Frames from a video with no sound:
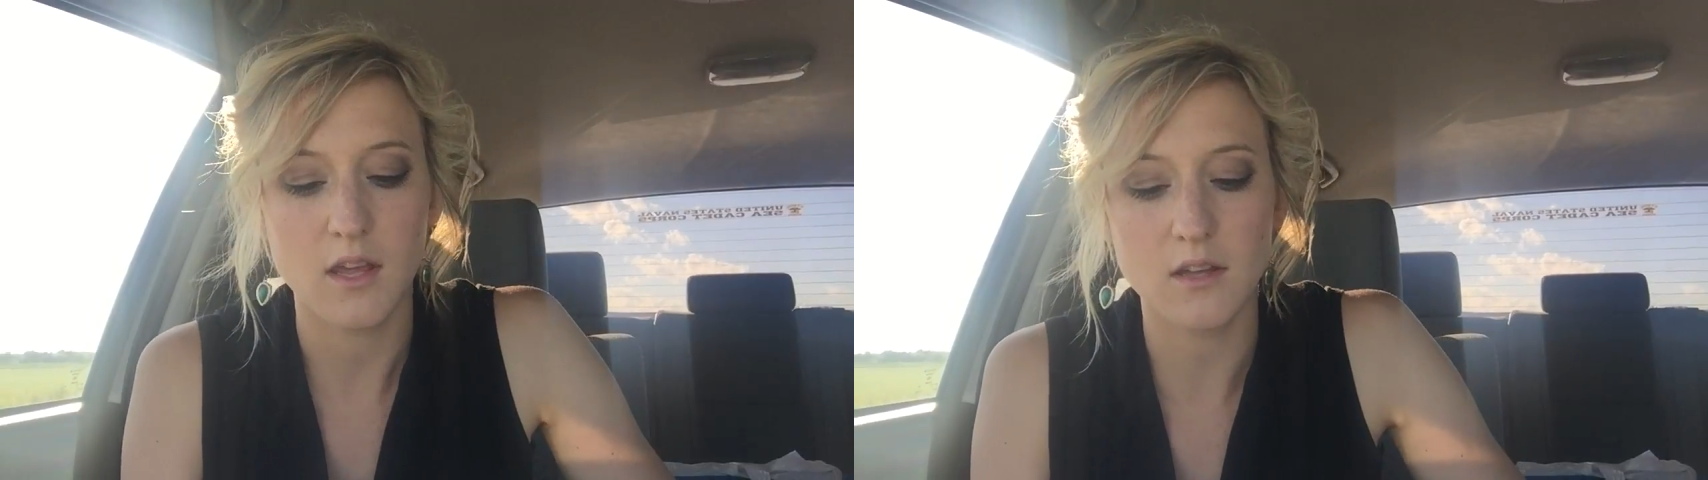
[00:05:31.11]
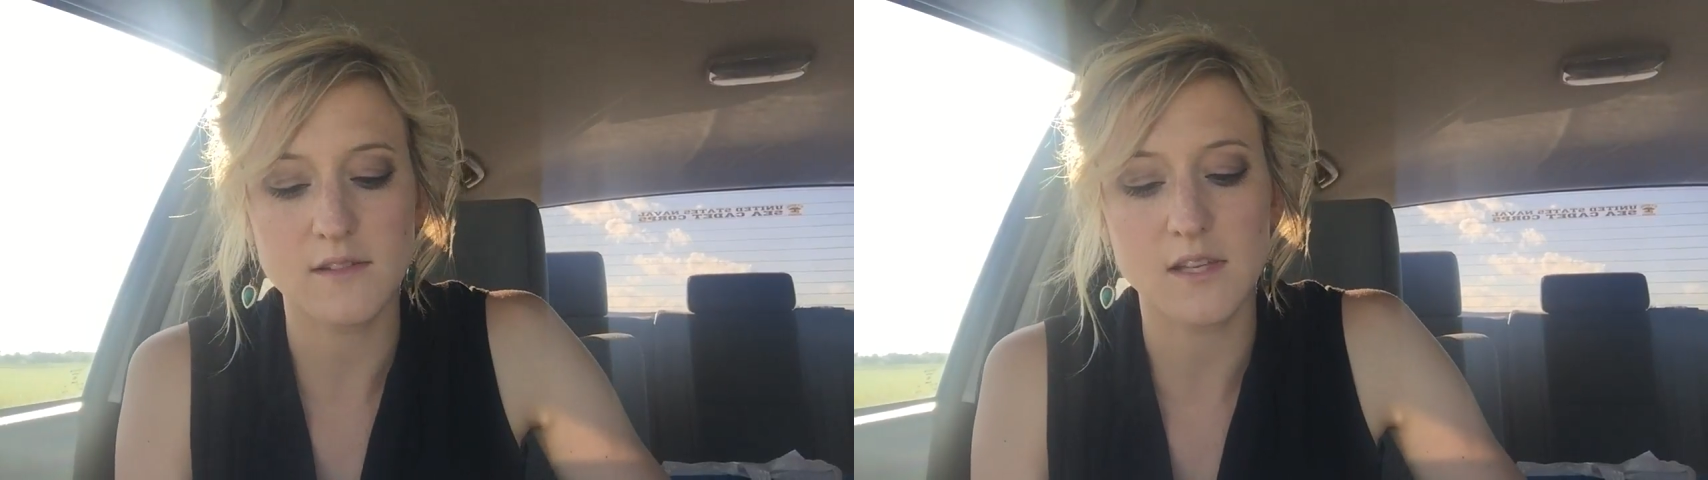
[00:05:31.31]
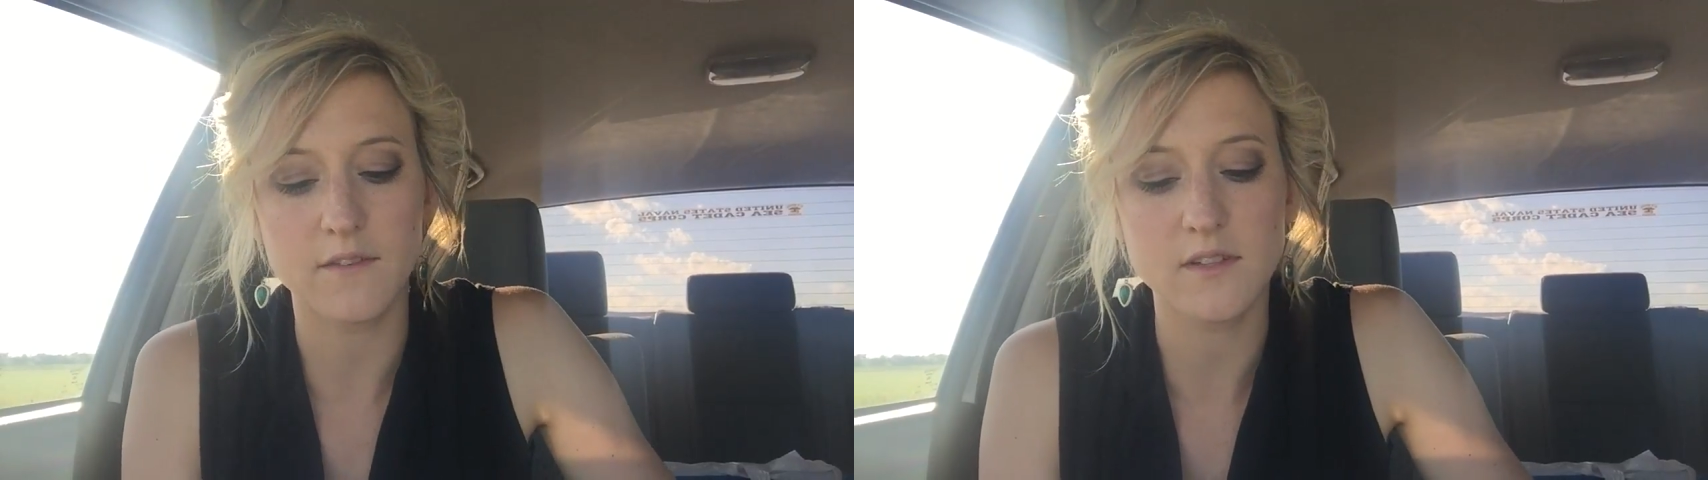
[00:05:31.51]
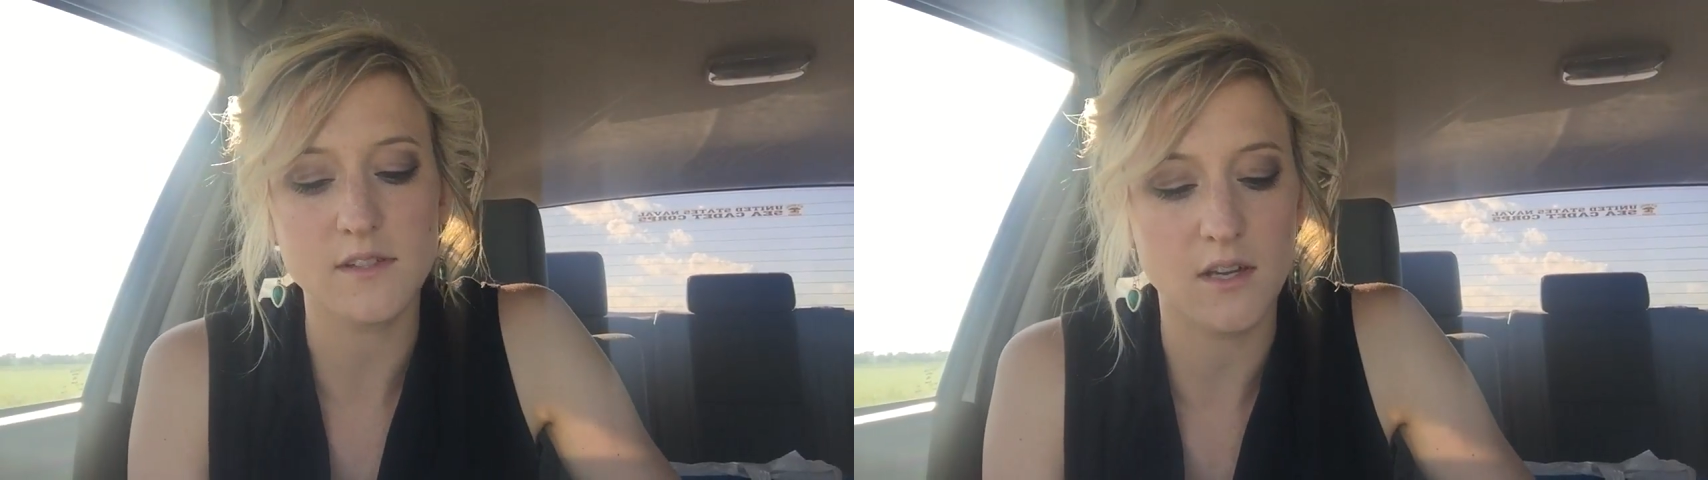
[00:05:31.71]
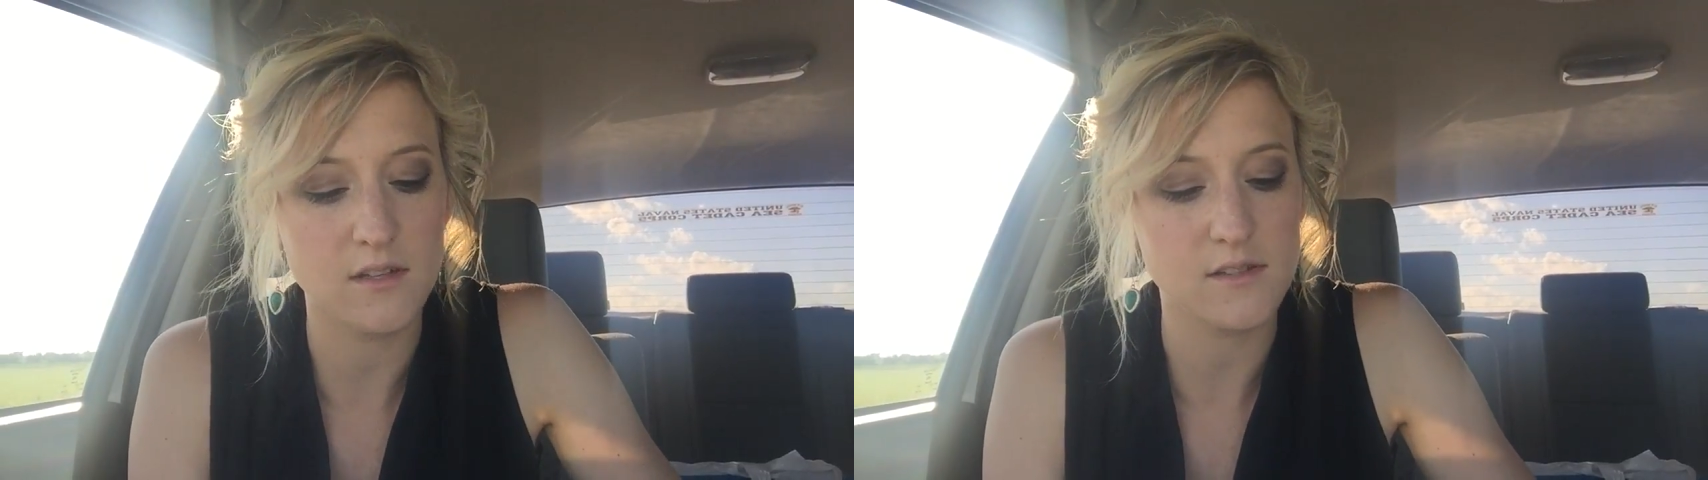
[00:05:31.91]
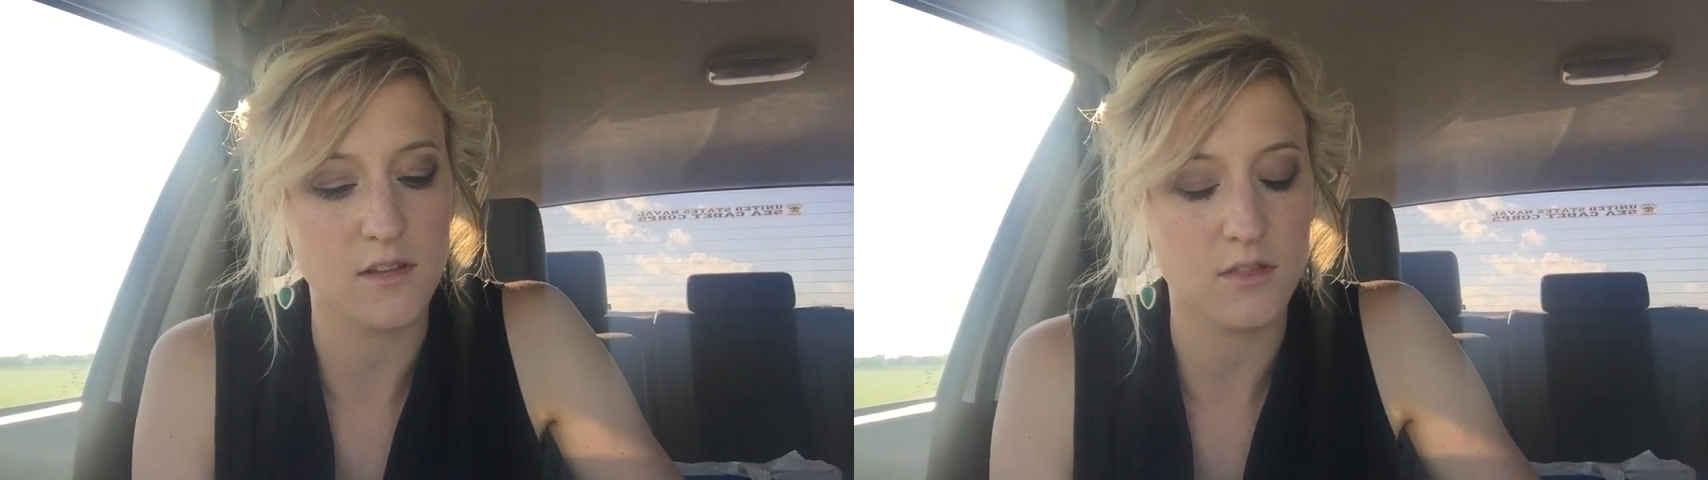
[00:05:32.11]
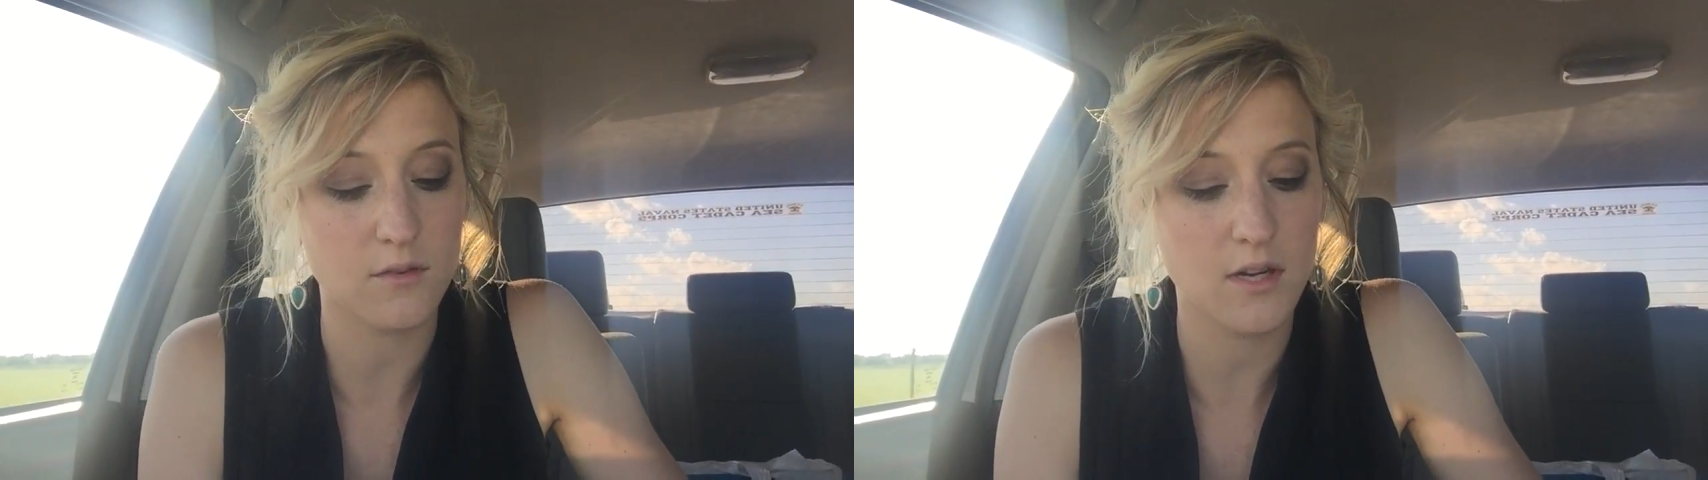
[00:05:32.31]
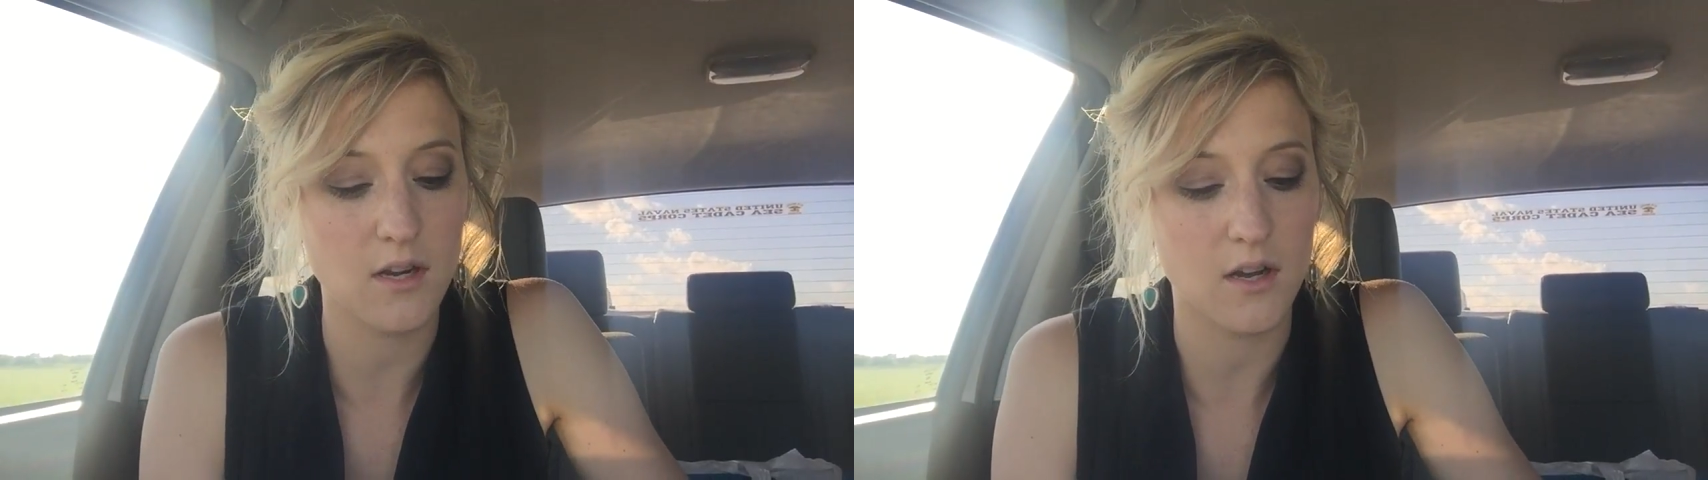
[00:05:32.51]
He had 7 sons and
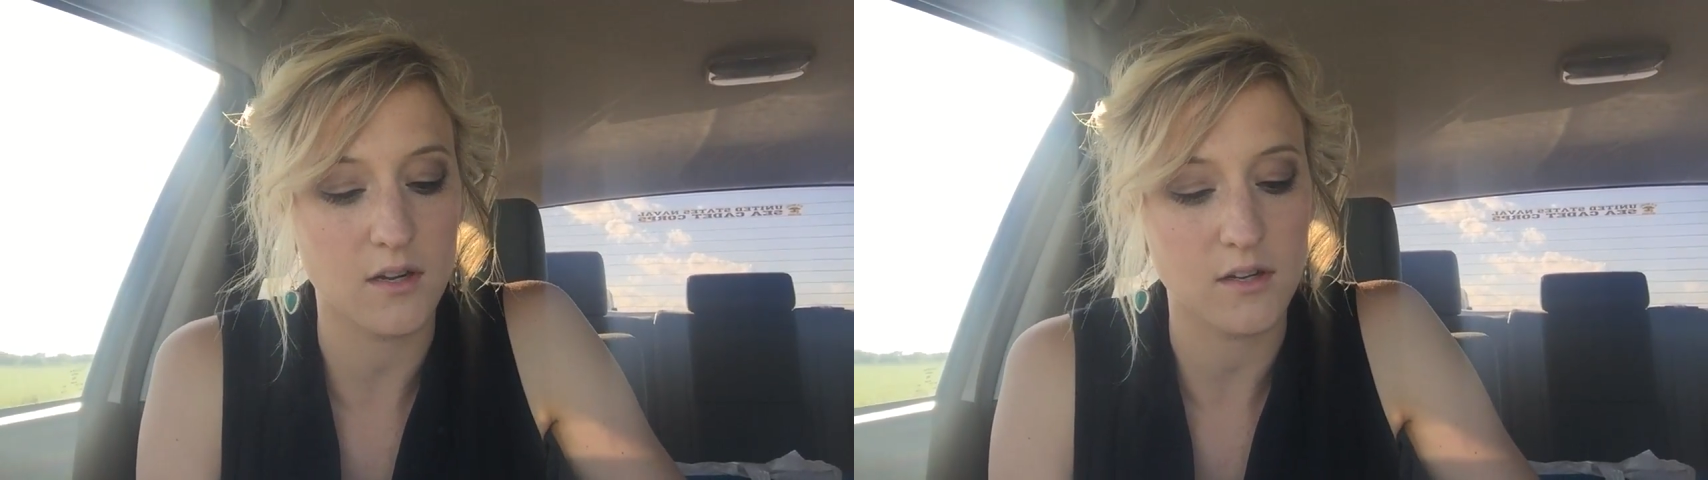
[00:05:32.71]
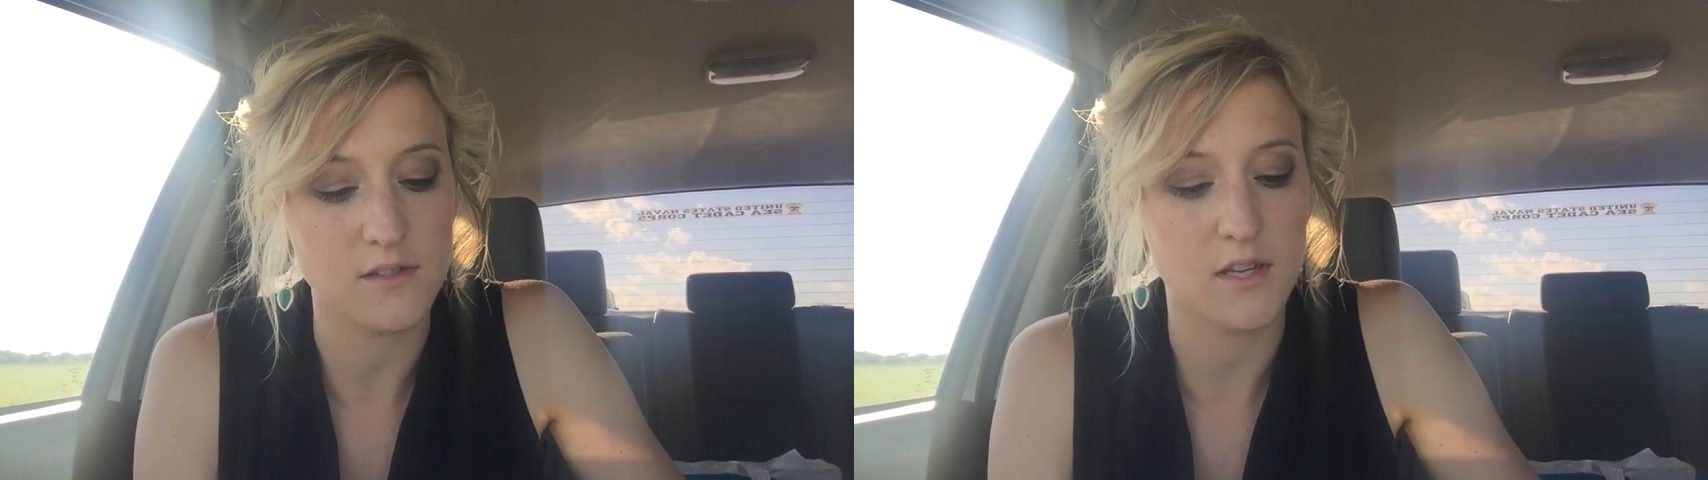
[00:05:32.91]
3 daughters,